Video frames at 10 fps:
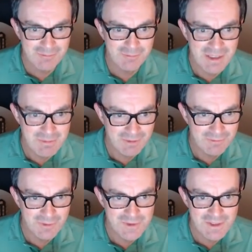Maybe I've
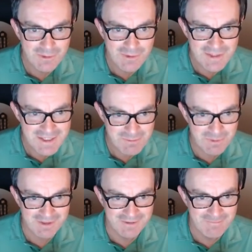got to look at this
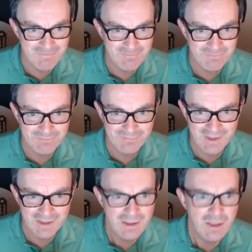one.
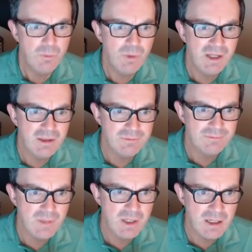Well,
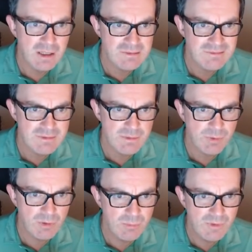uh, the
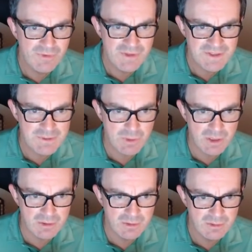problem with this
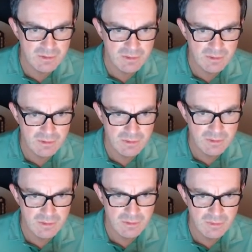one,
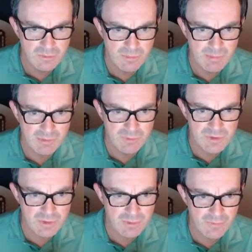or maybe I've got
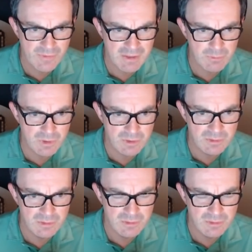to look at that one.